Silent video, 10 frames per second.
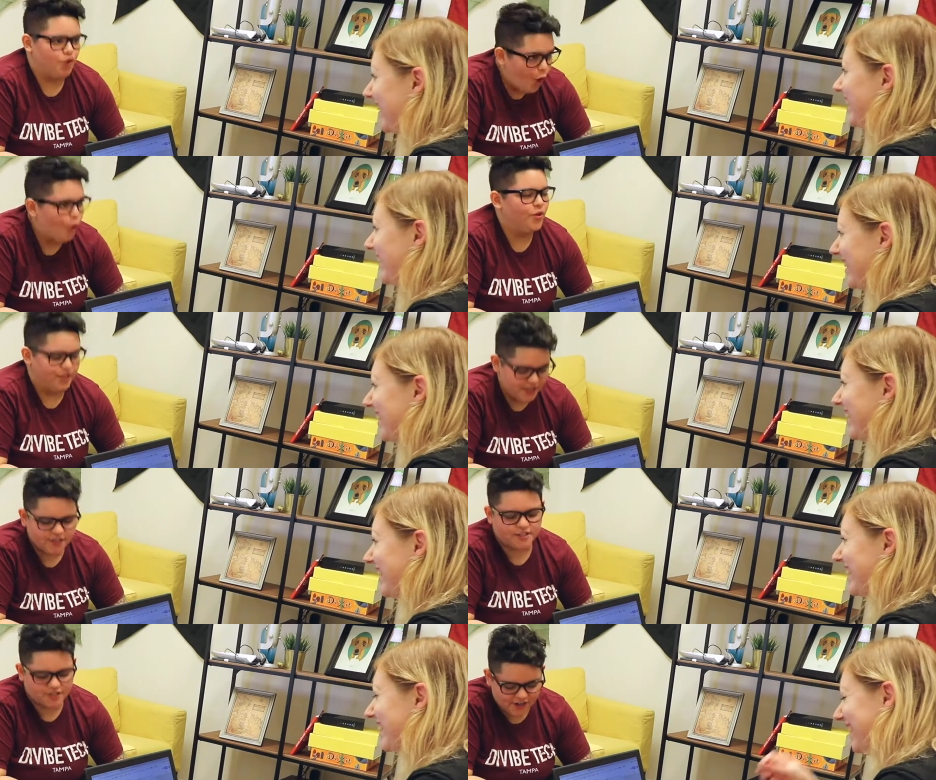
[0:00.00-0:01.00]
Speaker 1: totally.
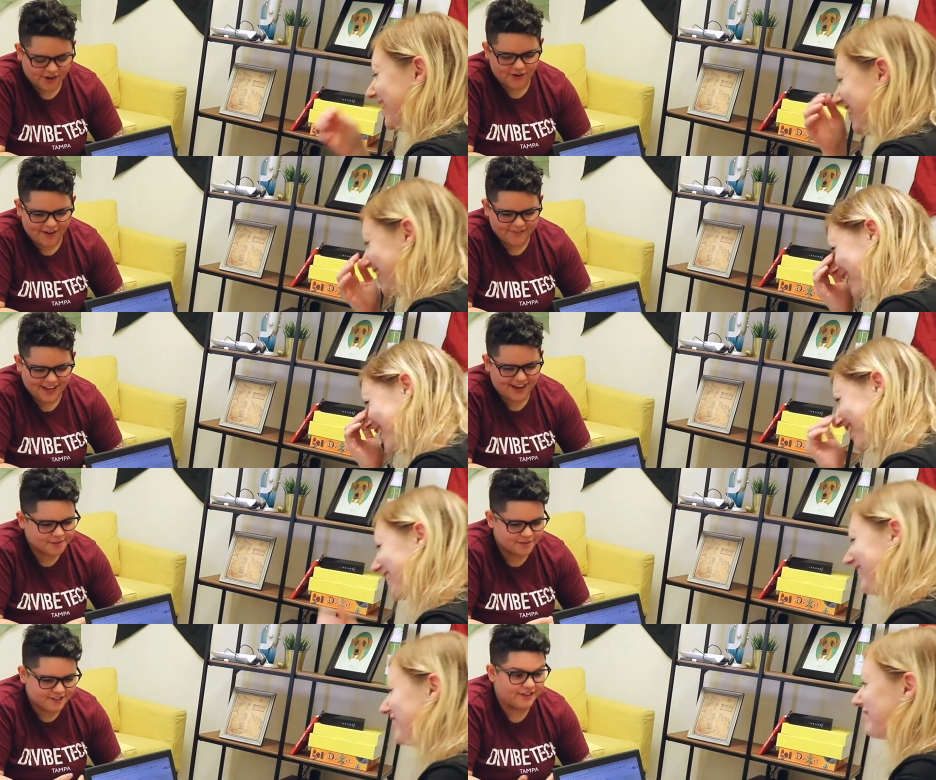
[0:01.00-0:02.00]
So yeah,
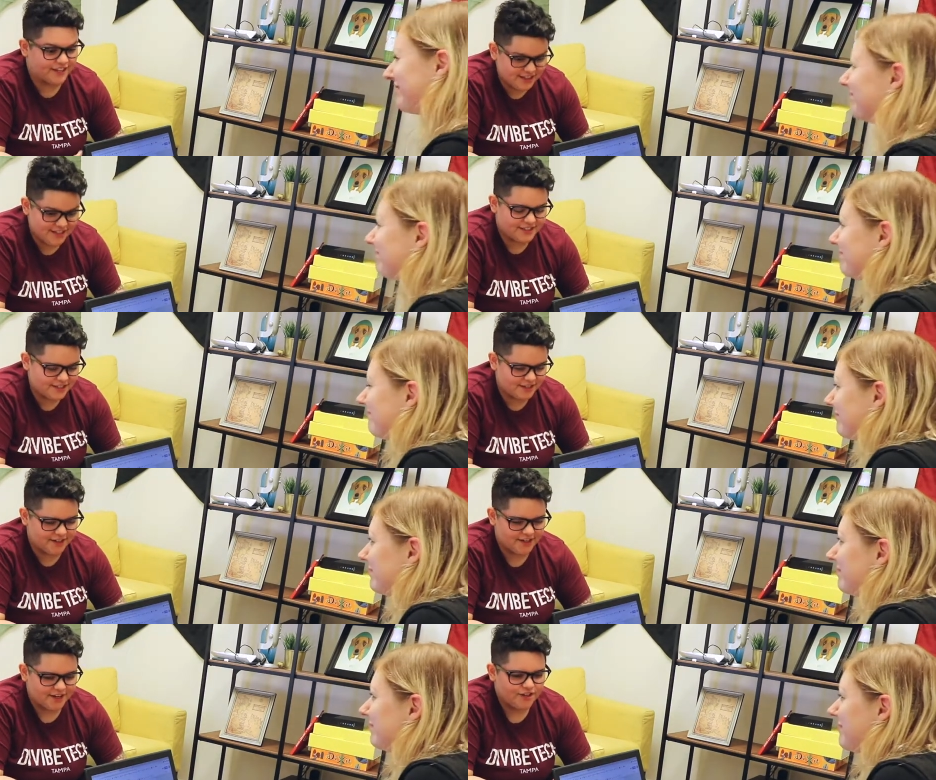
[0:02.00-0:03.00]
specifically this
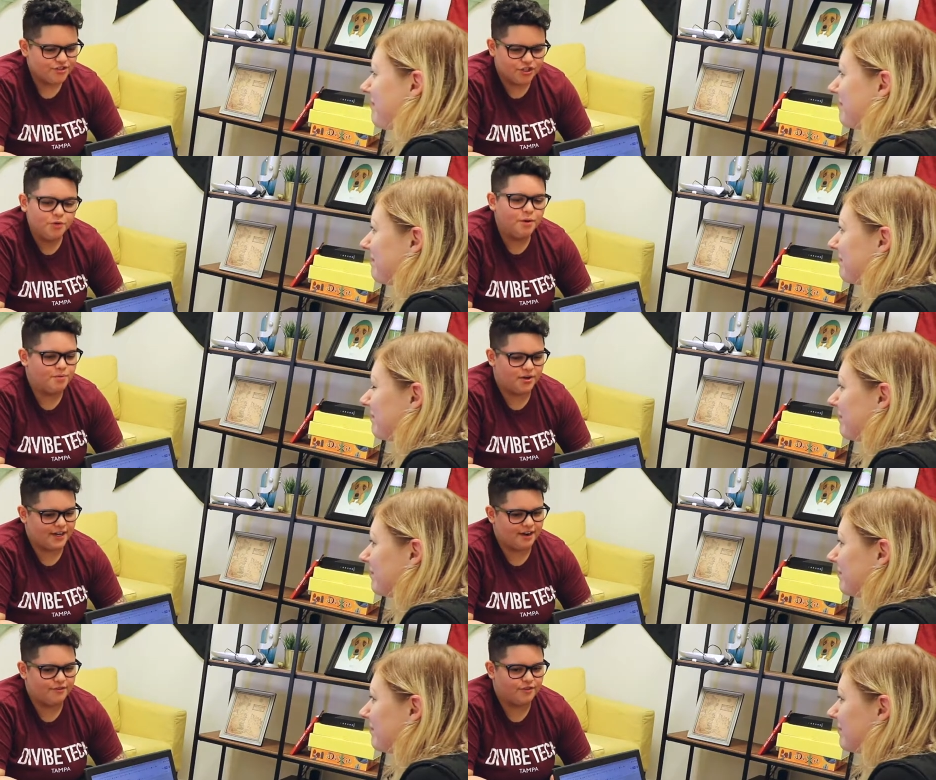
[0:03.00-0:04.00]
year, super burned
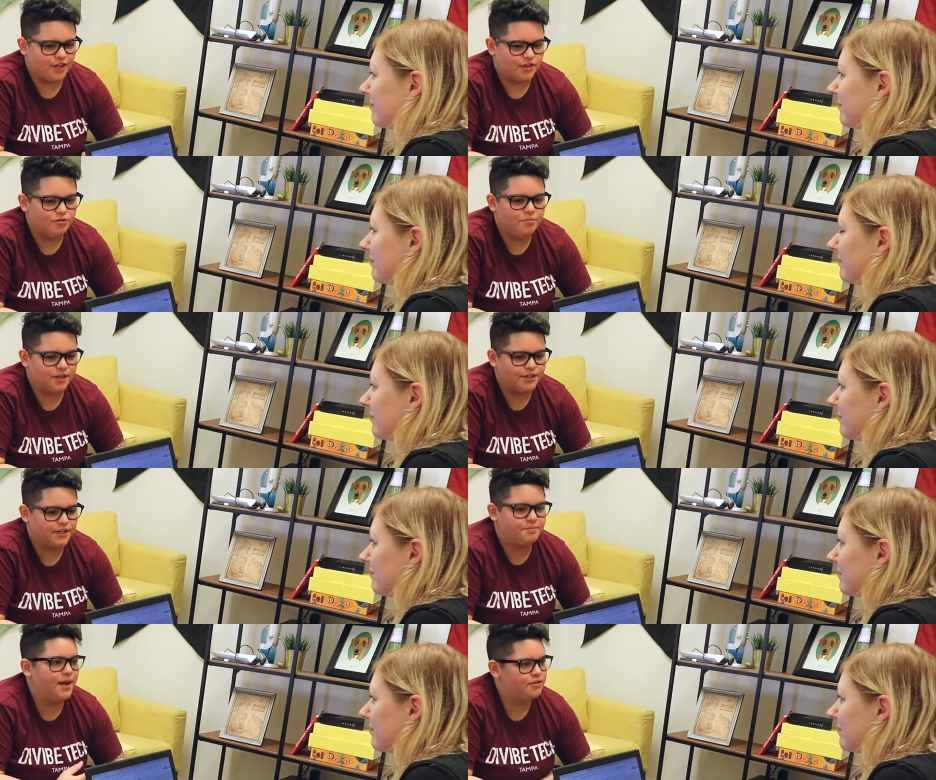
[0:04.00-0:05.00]
out for like two months. Like
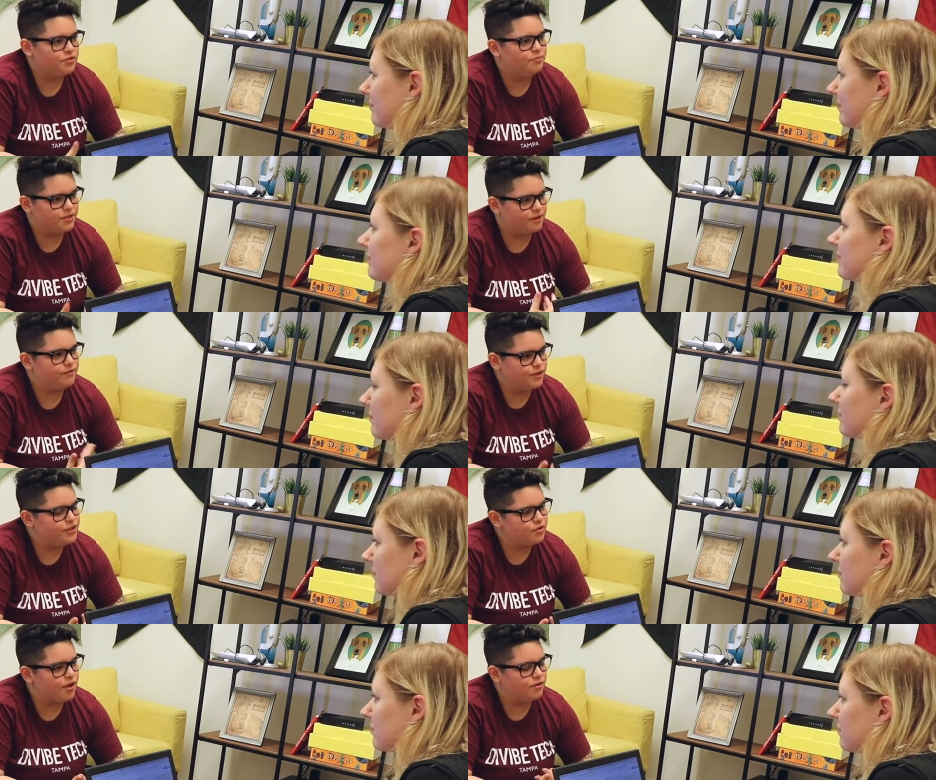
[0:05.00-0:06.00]
these past two months, I've really
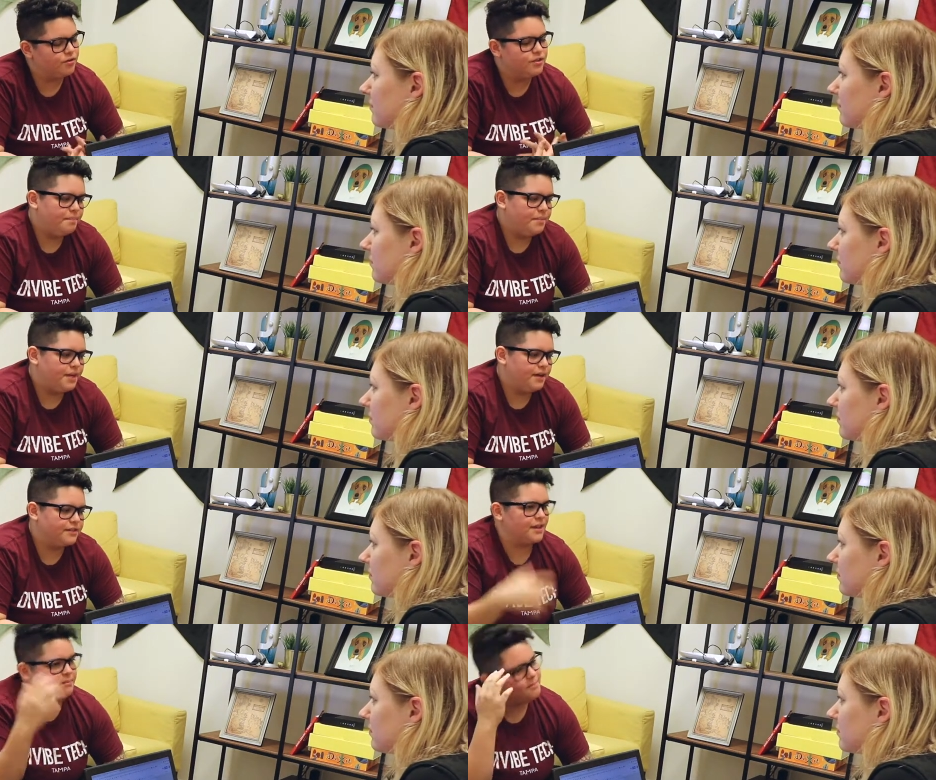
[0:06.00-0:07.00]
struggled because like